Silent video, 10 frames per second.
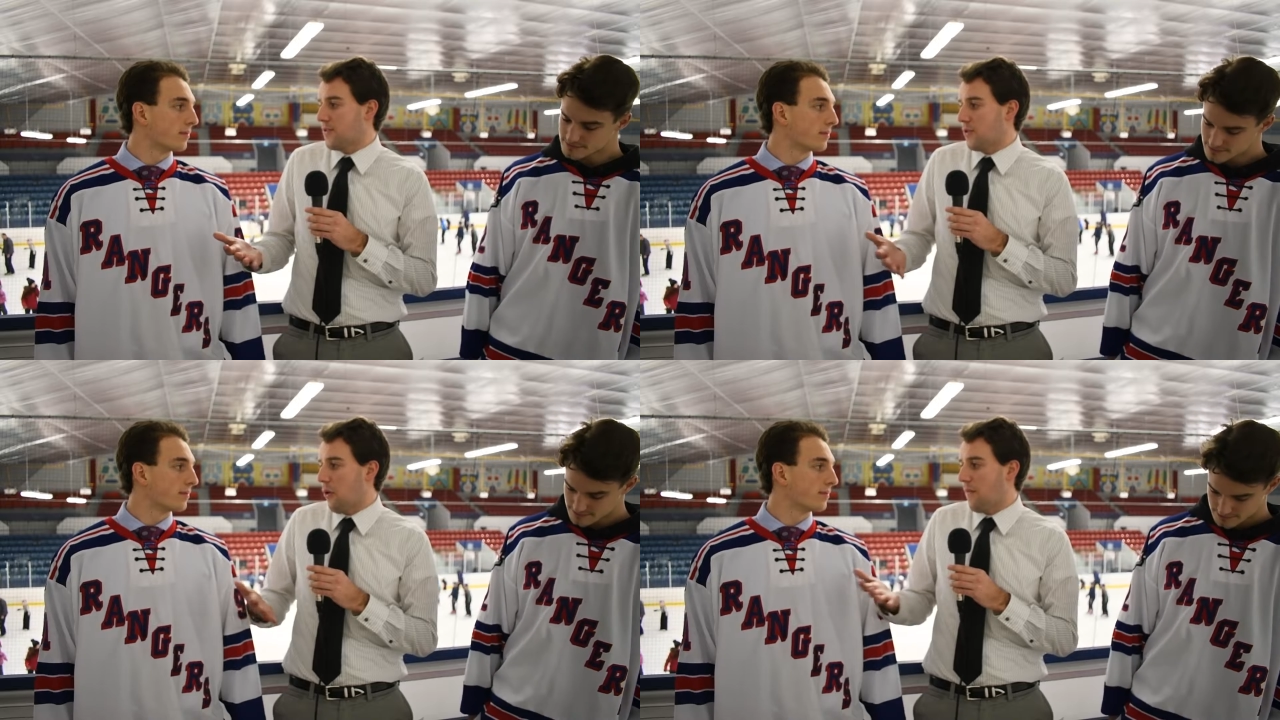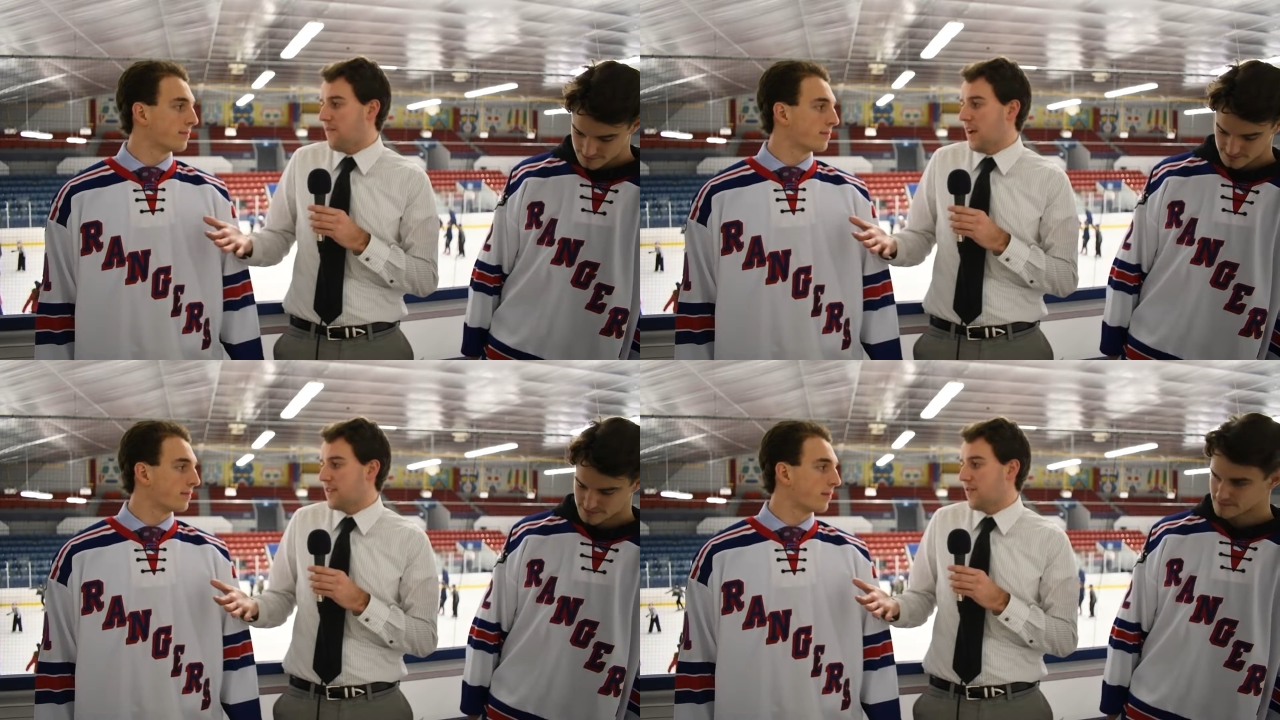Speaker 1: So
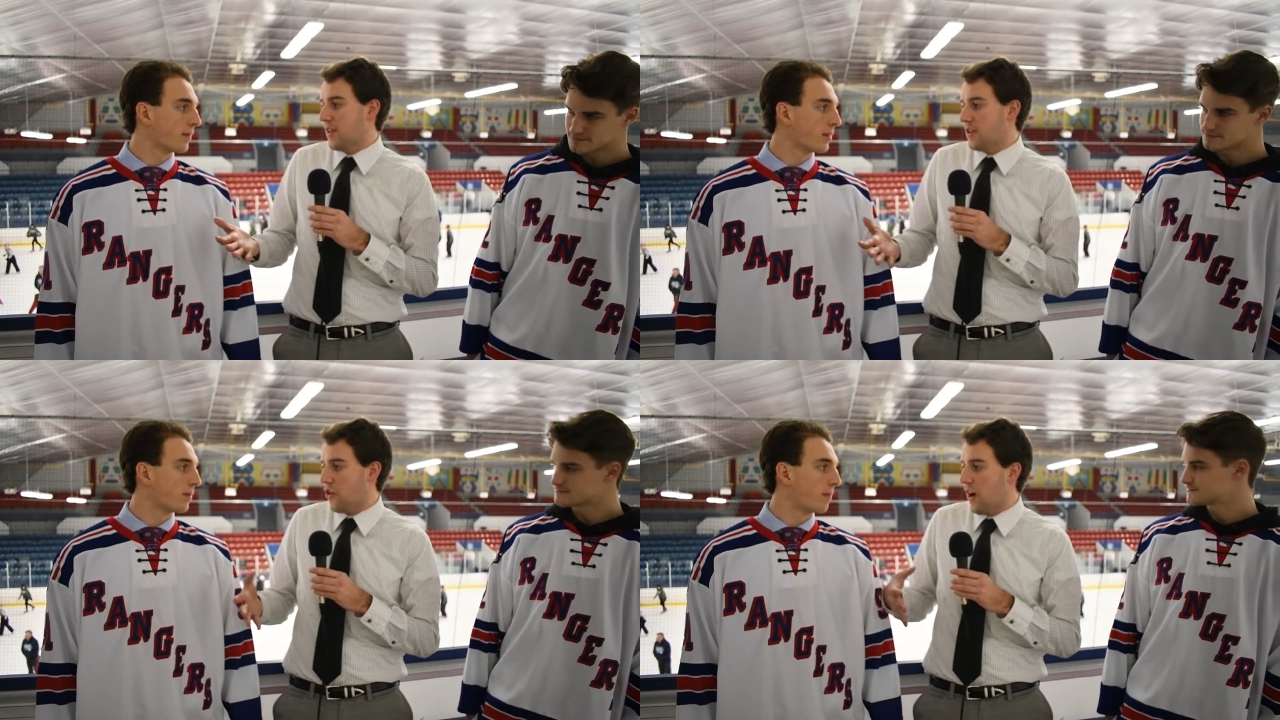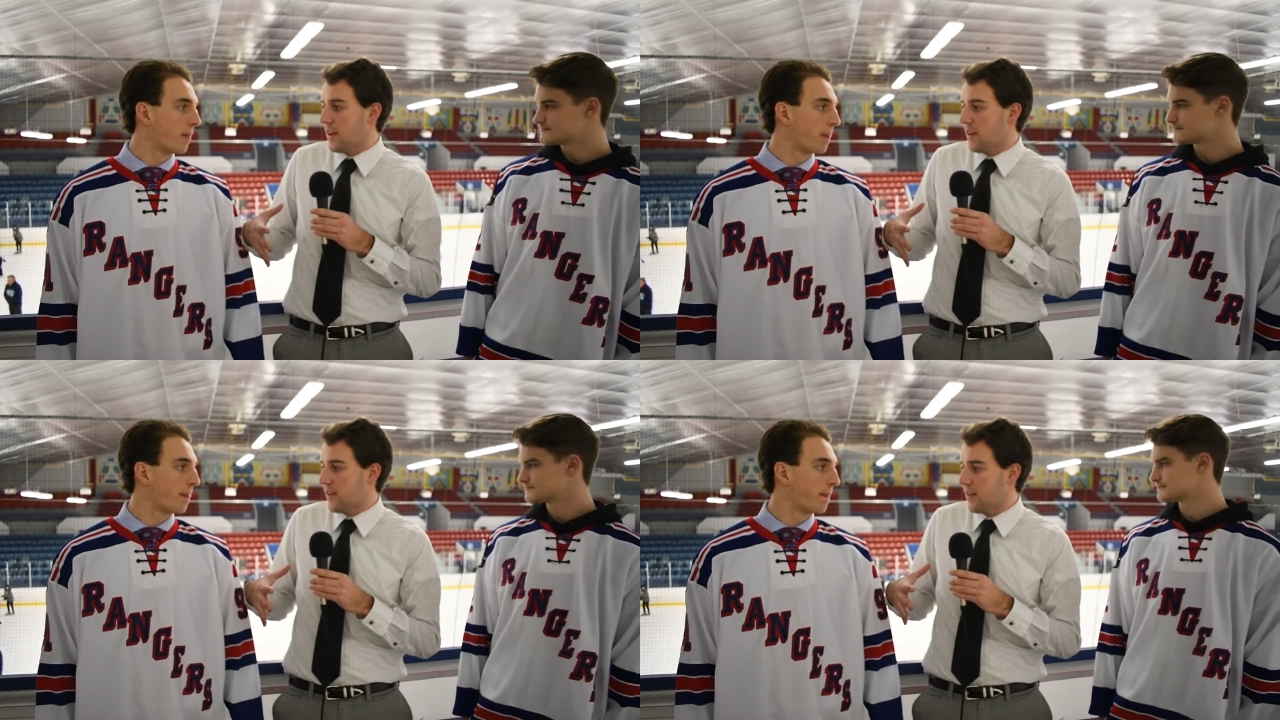offensively, trying
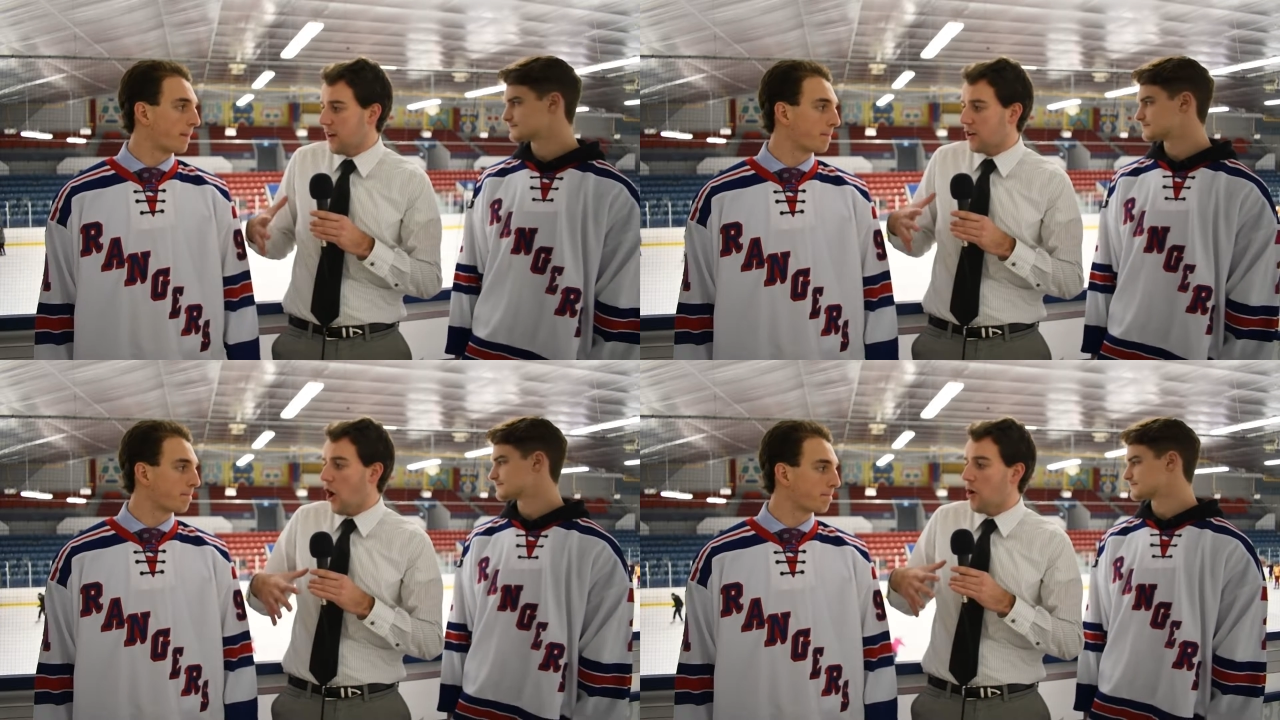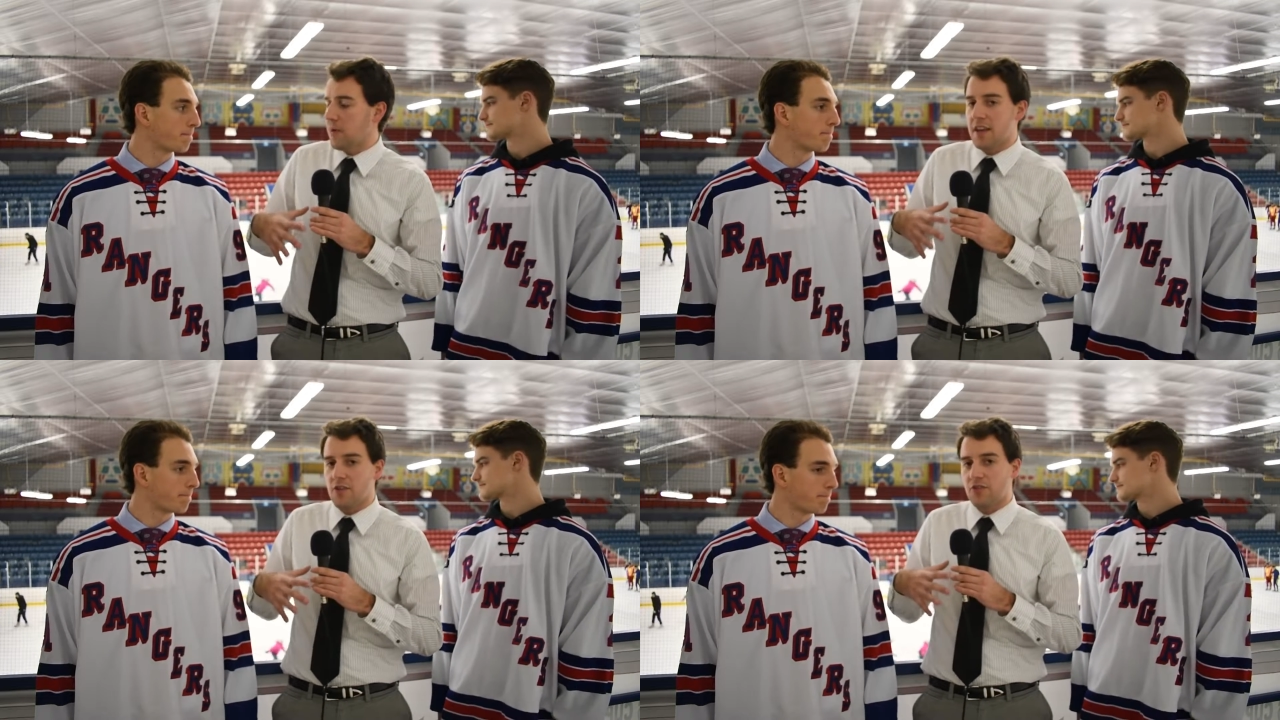to
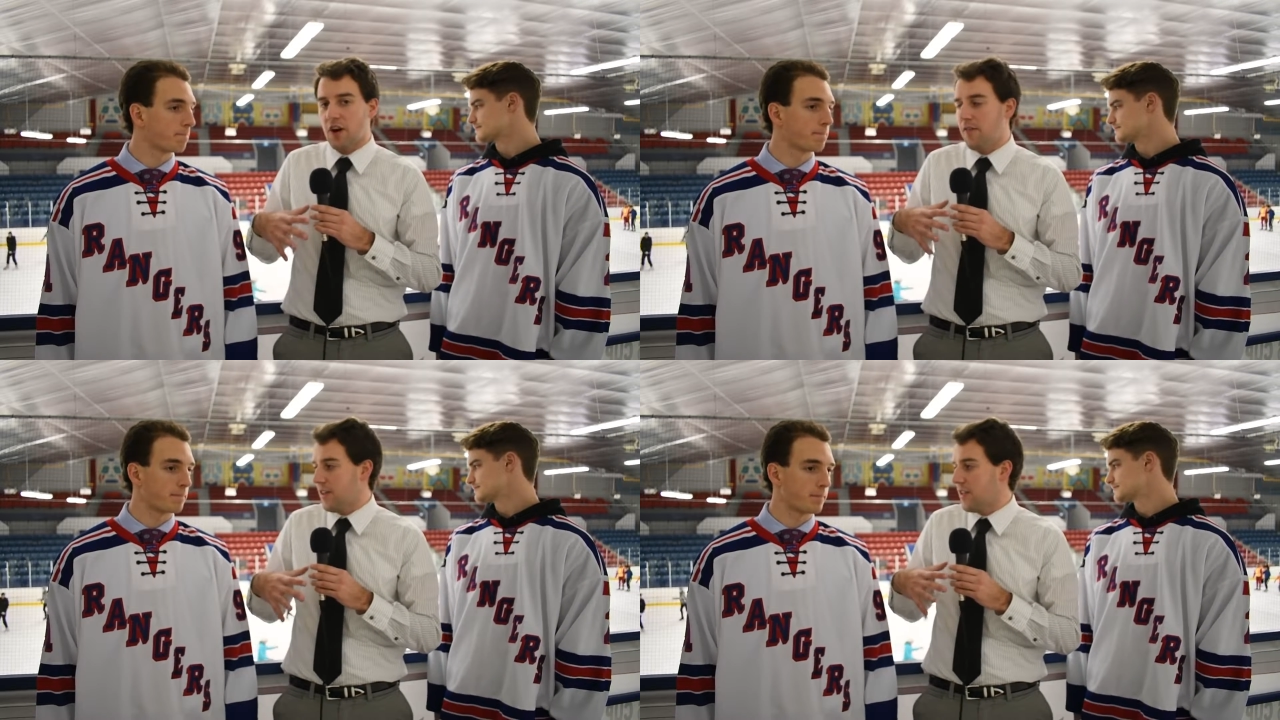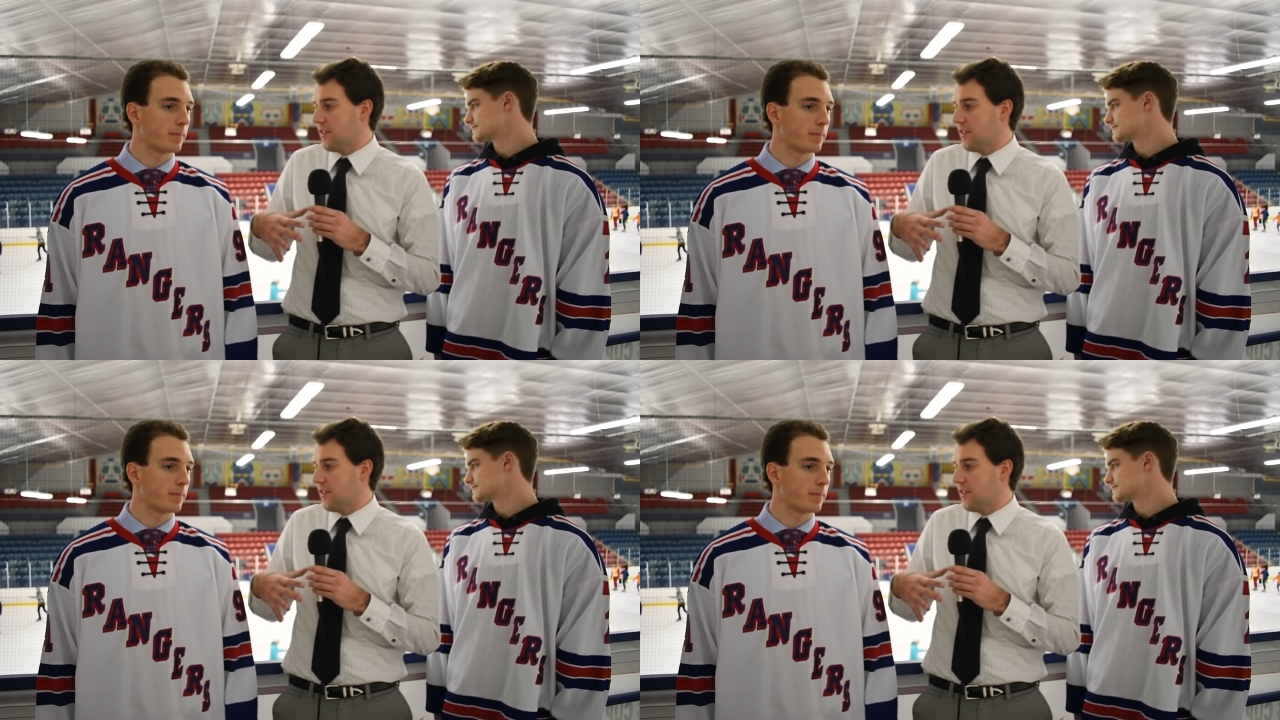accommodate yourself in this